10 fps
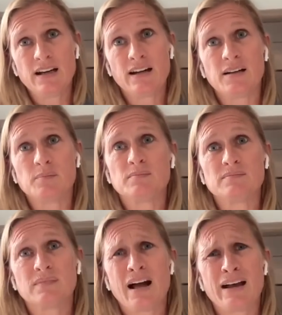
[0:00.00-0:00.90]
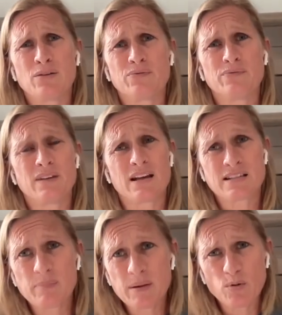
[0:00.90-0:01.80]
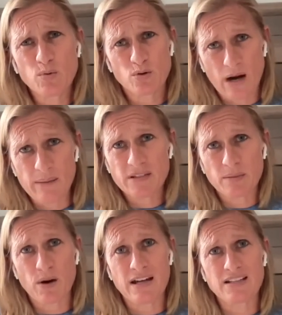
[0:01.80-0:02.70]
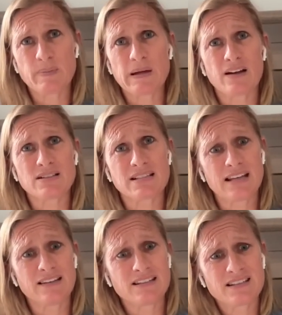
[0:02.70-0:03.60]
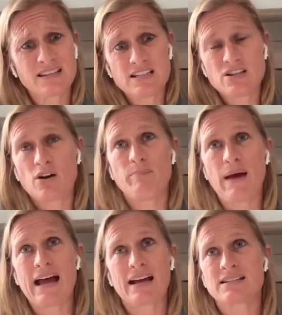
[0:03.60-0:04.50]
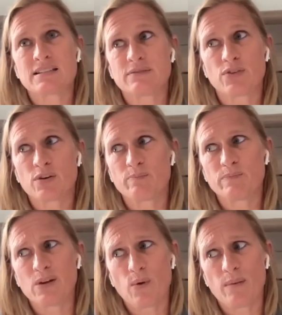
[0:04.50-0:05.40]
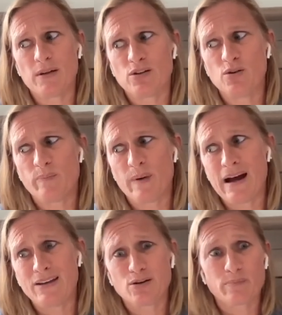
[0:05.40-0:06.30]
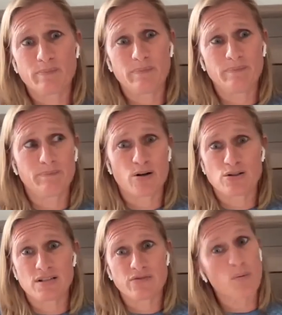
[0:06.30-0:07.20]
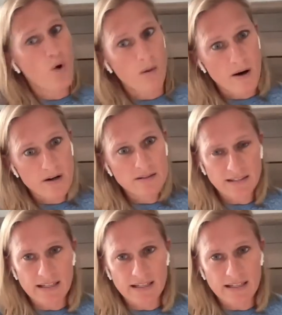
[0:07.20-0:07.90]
I don't, some people will gripe at the price, but I'll say these aren't bags for the women who buy their purses from Walmart.